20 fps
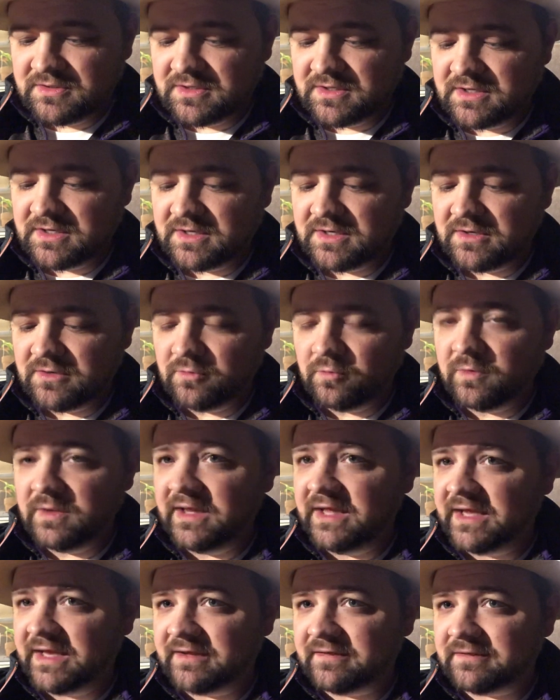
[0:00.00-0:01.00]

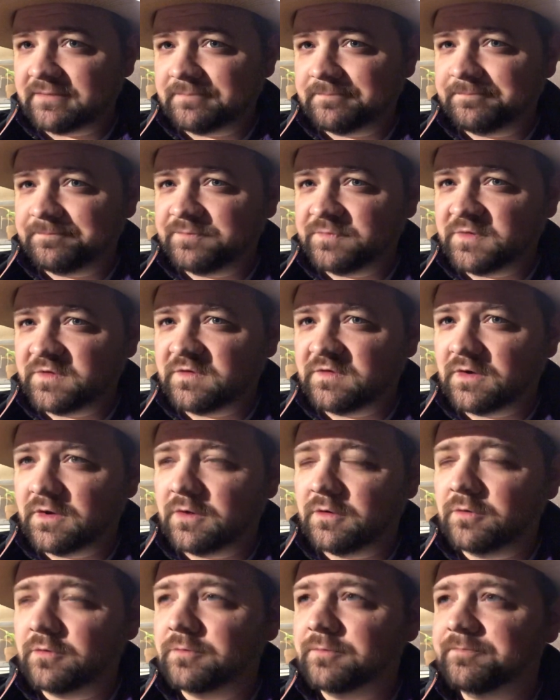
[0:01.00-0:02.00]
Willett,
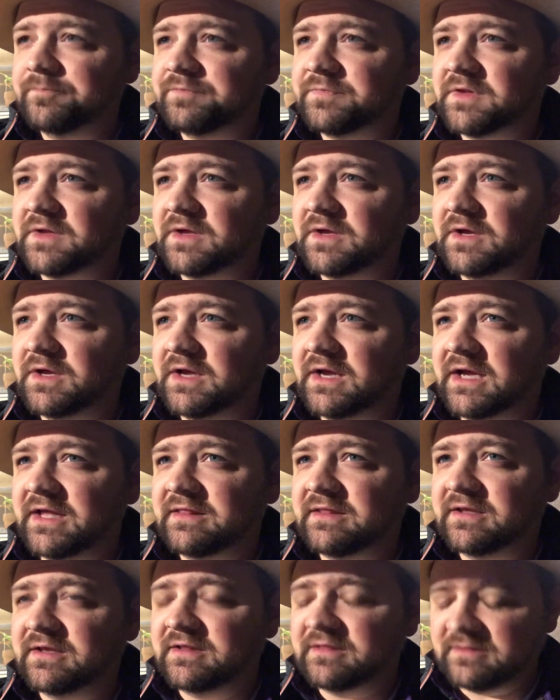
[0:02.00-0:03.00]
so I
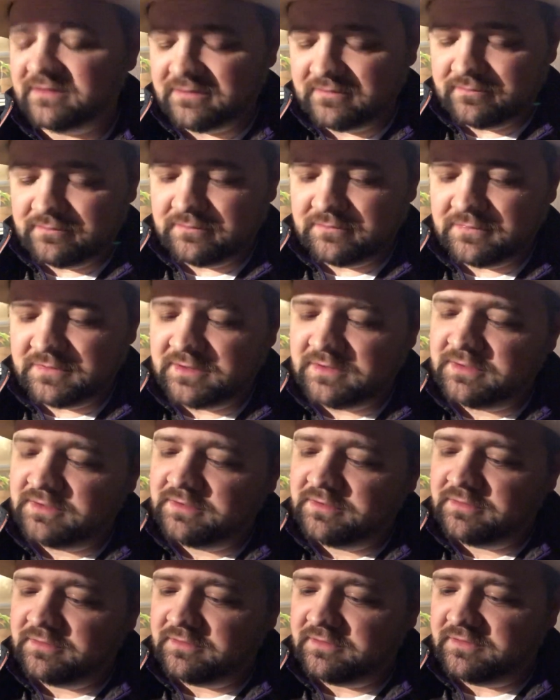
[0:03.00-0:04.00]
think that
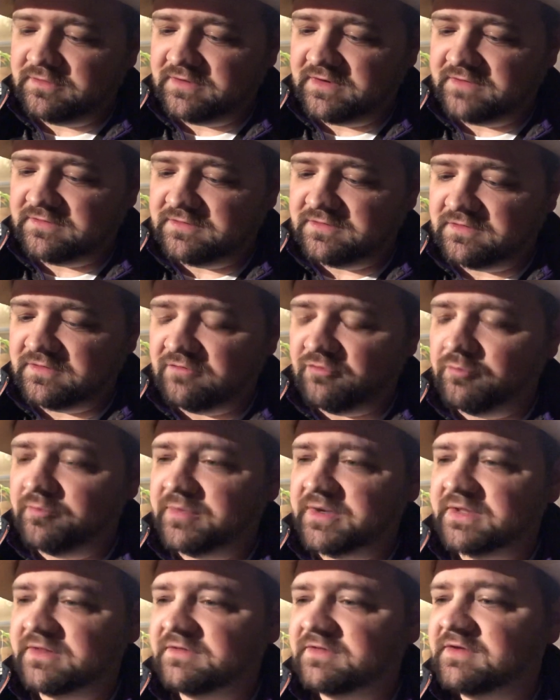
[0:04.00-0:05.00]
chances of them
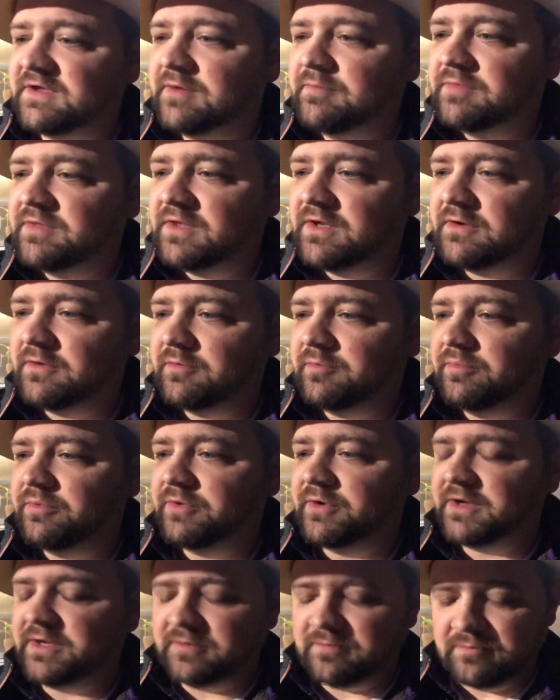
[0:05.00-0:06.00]
being the same thing are
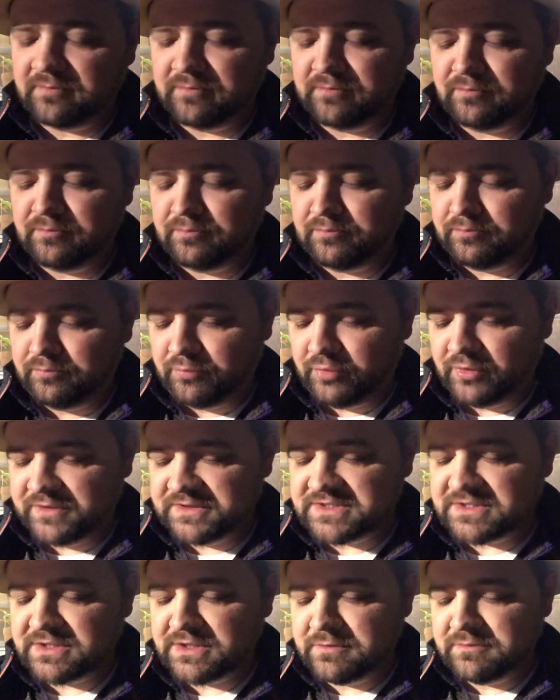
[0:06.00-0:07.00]
pretty
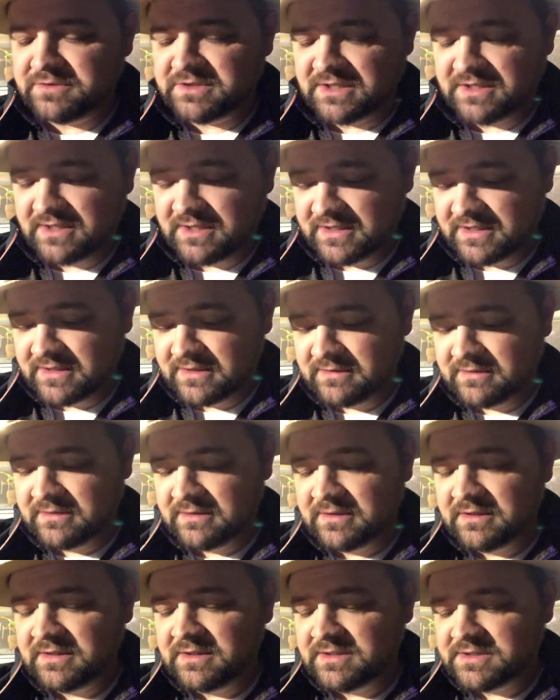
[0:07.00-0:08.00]
slim to none.
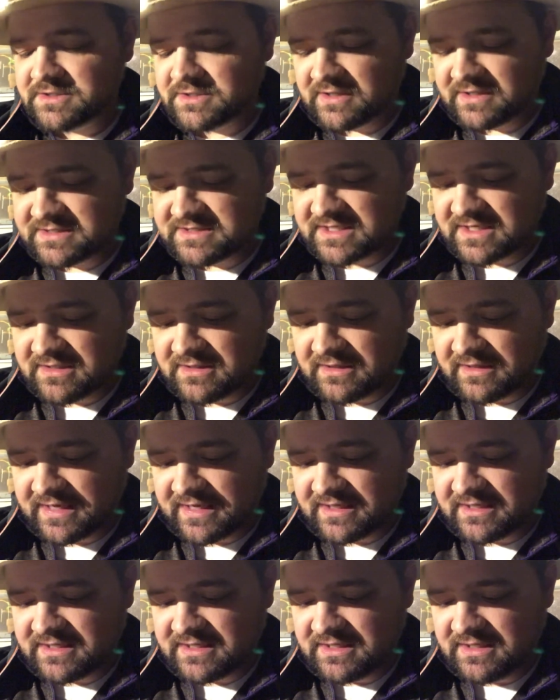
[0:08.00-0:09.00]
So I'd say the
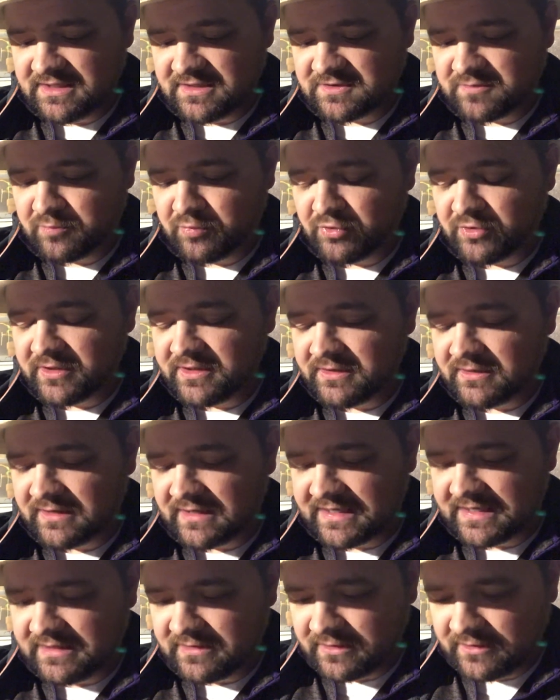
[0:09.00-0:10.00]
Latakia is pretty
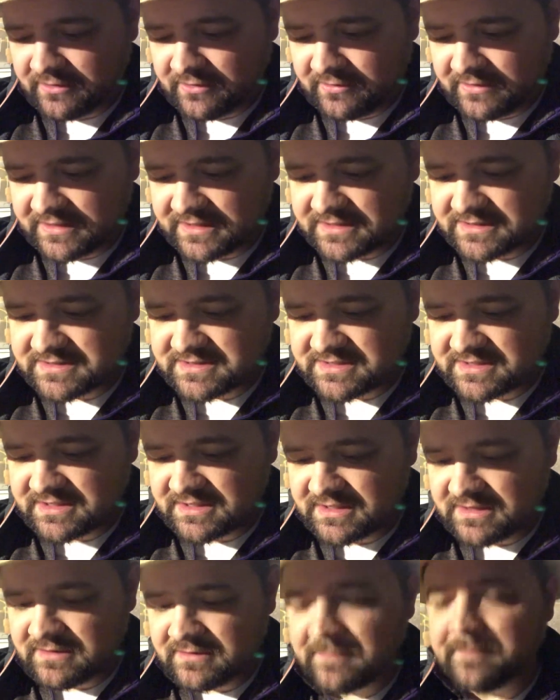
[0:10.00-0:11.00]
light, although I can
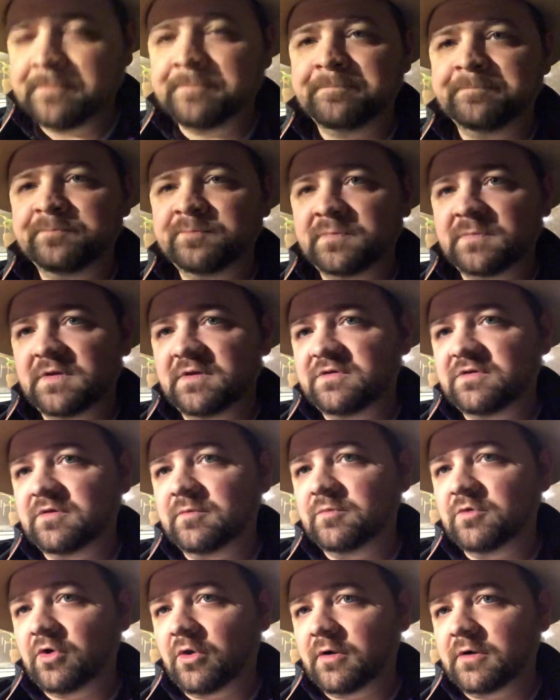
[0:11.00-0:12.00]
see
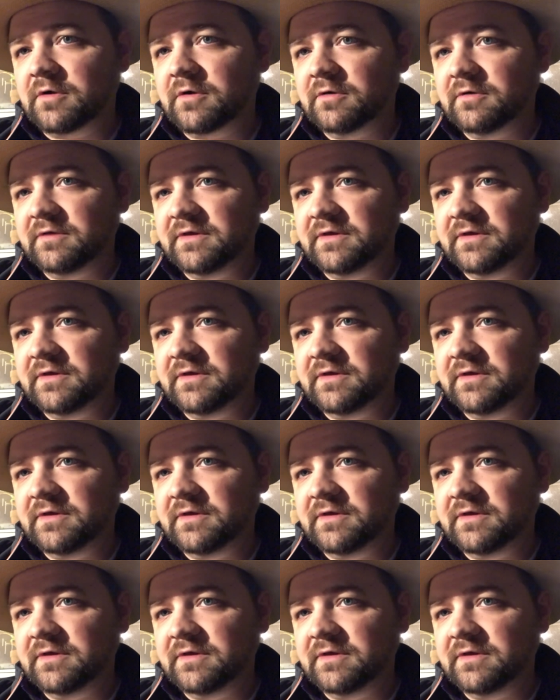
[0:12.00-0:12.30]
some darker